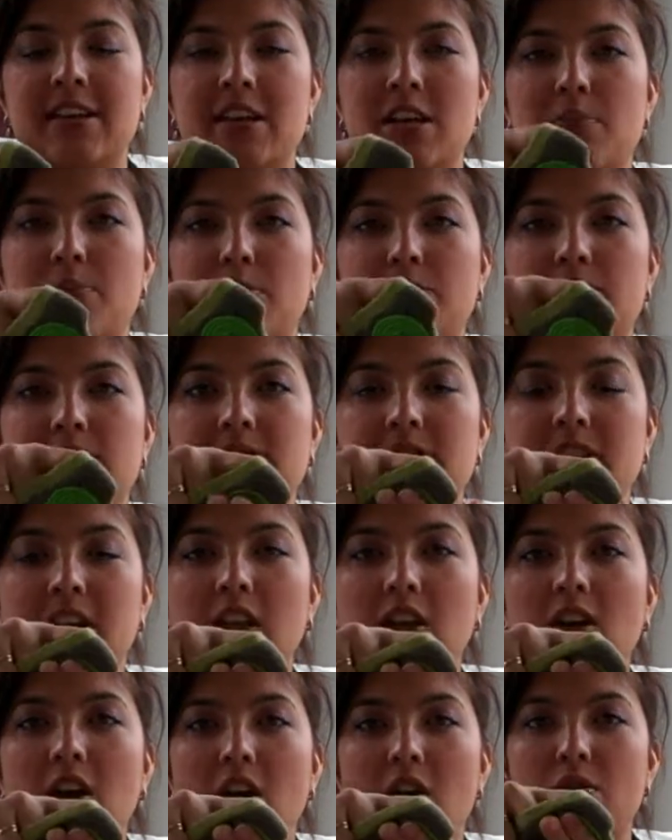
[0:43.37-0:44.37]
and you put the
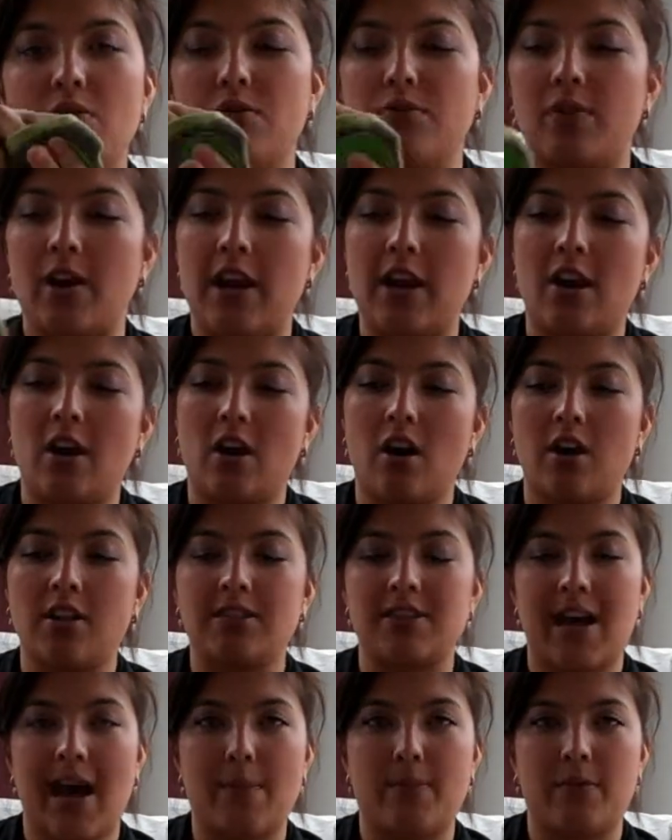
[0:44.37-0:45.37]
silicone right on
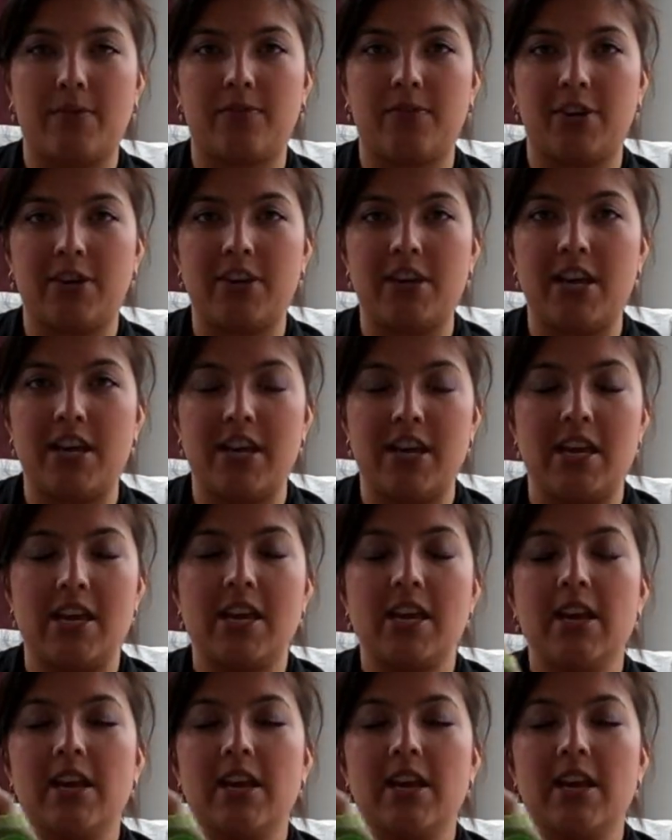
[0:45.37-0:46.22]
top of their knee.